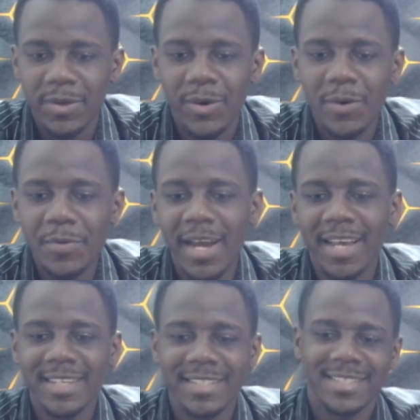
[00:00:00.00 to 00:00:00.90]

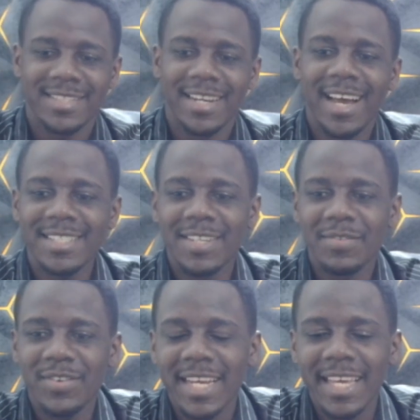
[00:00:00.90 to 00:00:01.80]
Alright, Arsenal
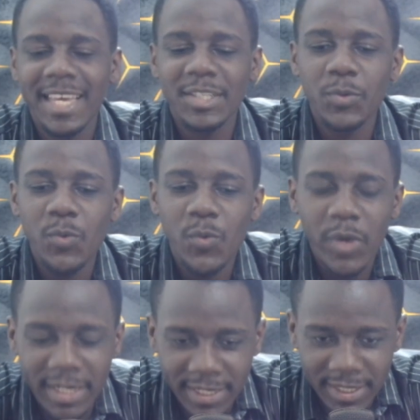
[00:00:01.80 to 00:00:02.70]
have gone ahead to
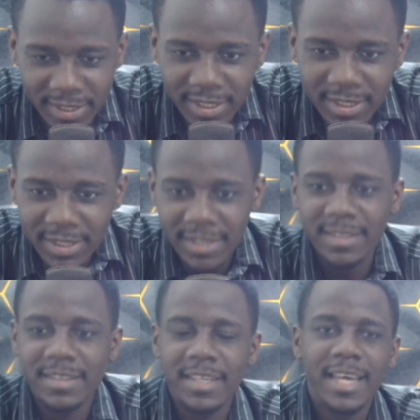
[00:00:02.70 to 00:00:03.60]
win
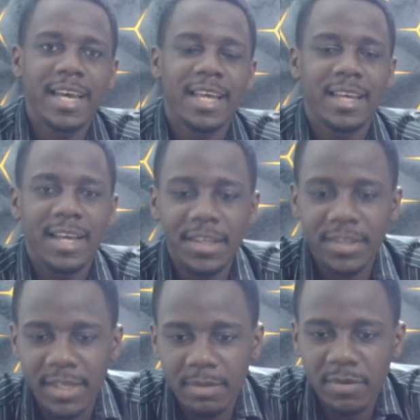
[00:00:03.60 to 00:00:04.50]
their
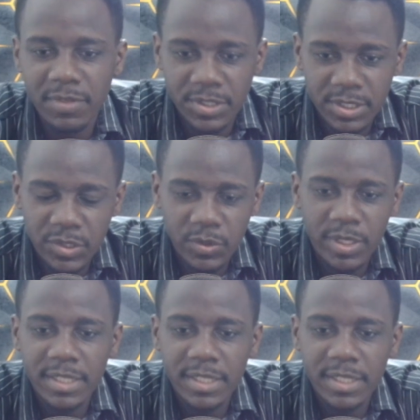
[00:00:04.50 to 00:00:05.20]
other game of the season.